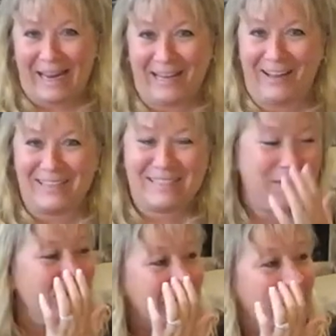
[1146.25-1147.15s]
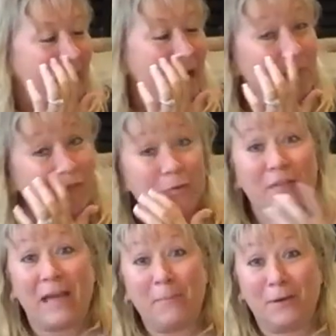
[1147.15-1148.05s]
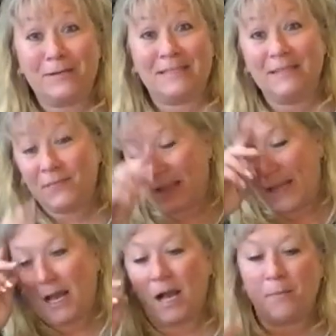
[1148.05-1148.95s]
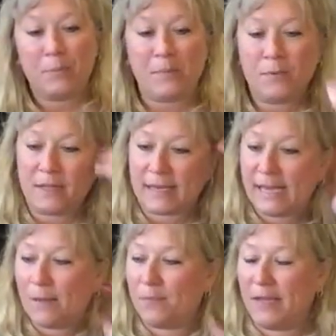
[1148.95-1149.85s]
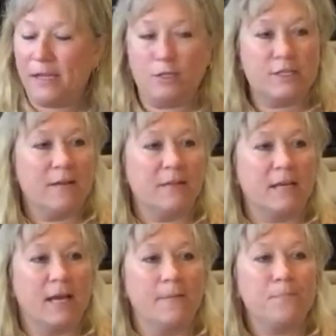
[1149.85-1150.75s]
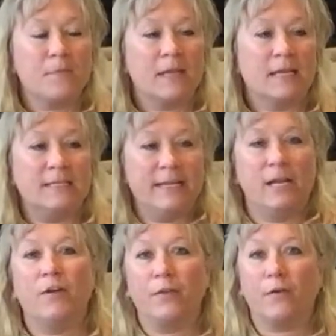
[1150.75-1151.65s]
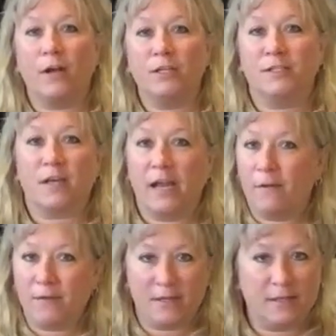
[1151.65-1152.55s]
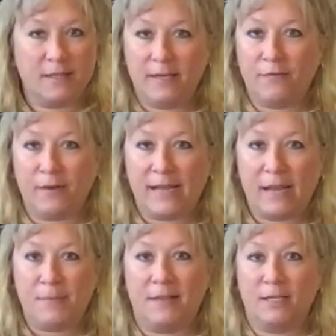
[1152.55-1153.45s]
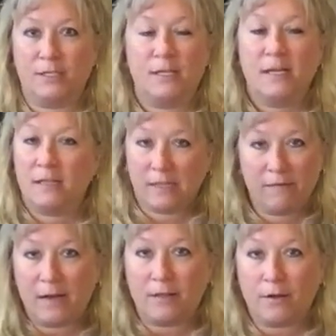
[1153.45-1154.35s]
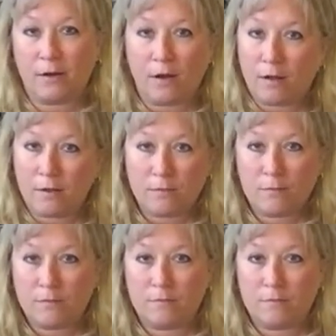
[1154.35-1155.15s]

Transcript: get along still. Um, if you are that person, um, people that camp, they usually have like a container out in the garage that's got everything that they need for camping. They just leave it out there all